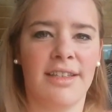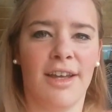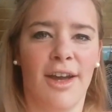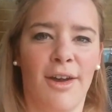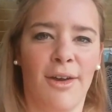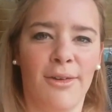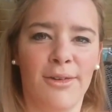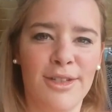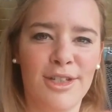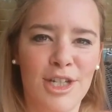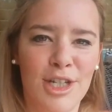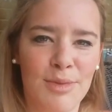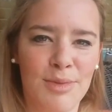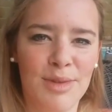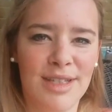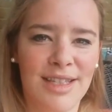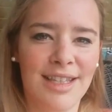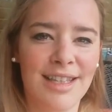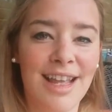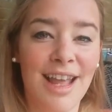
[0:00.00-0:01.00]
So she
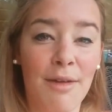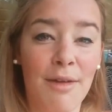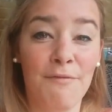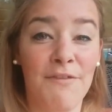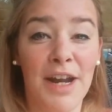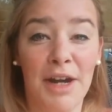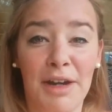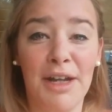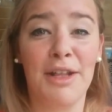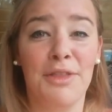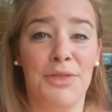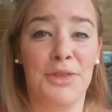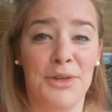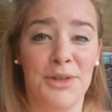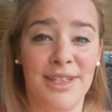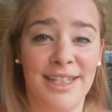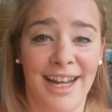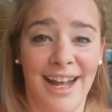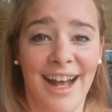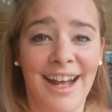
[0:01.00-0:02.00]
was very
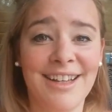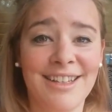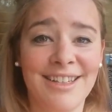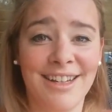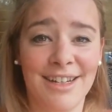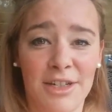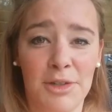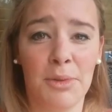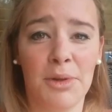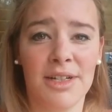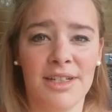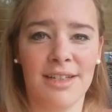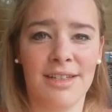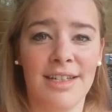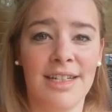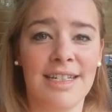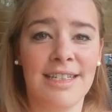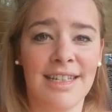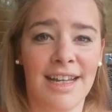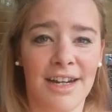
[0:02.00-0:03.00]
enthusiastic towards a
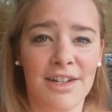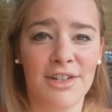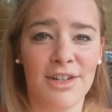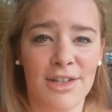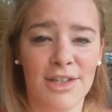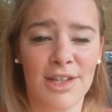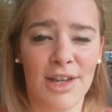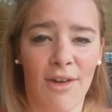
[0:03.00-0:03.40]
C-section.